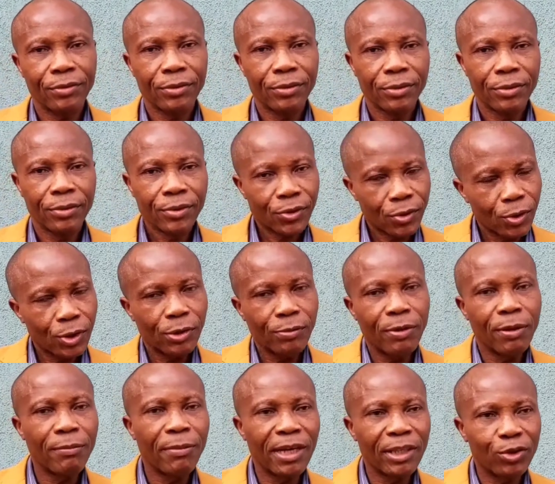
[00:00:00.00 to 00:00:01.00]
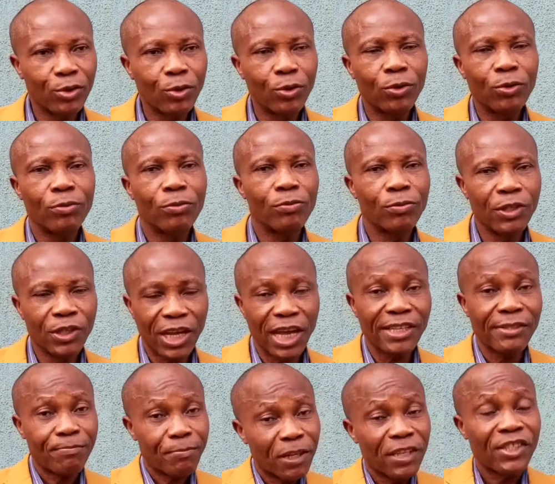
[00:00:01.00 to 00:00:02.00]
So remember to
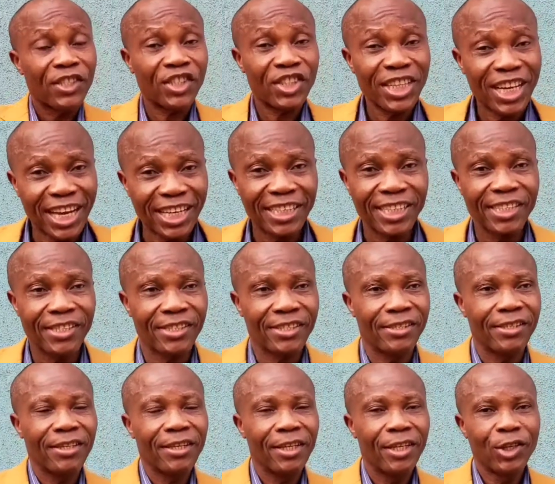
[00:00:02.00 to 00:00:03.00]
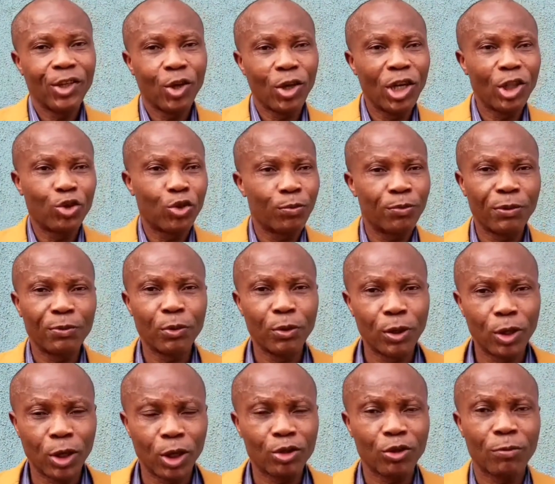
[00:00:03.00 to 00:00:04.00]
please share this knowledge to people. A
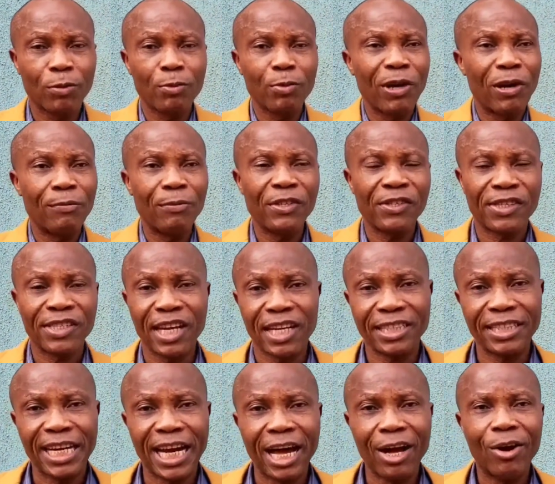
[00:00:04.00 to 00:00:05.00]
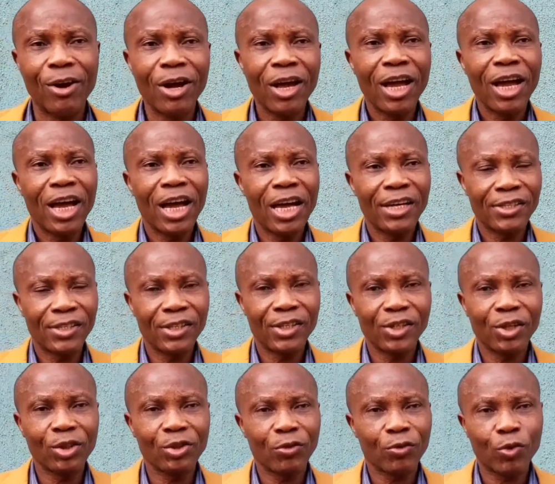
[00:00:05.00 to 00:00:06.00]
lot of people have been sacked now as a
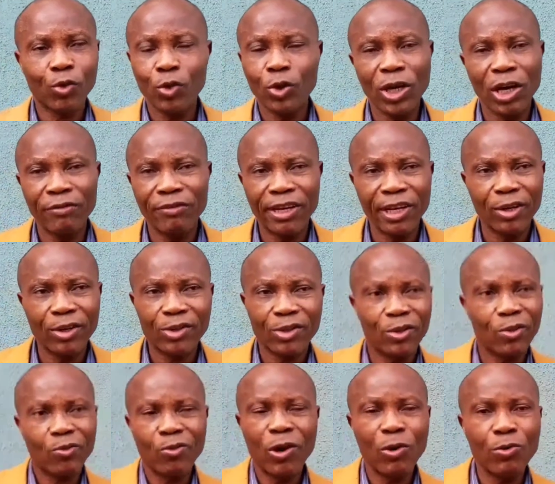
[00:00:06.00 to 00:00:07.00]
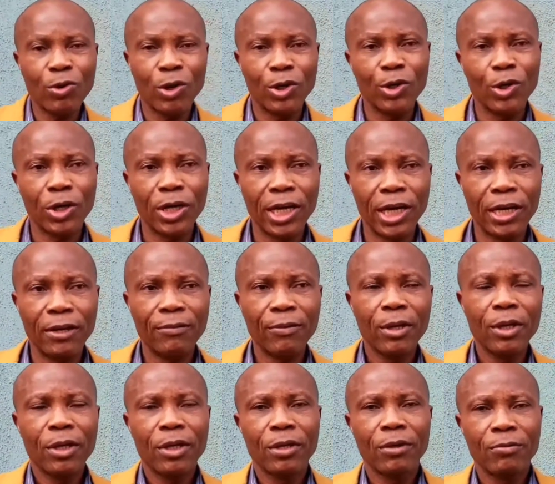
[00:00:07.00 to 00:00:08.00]
result of coronavirus or one way or the other.
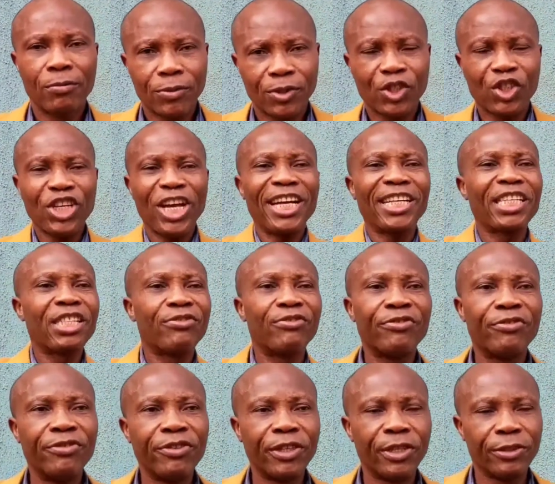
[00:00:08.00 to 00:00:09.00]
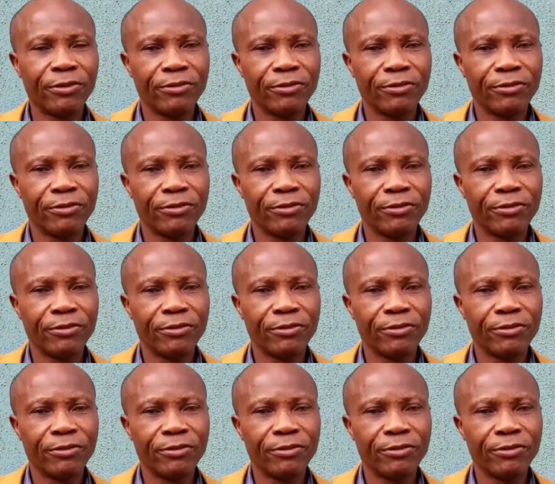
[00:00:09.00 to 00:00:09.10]
Share this video.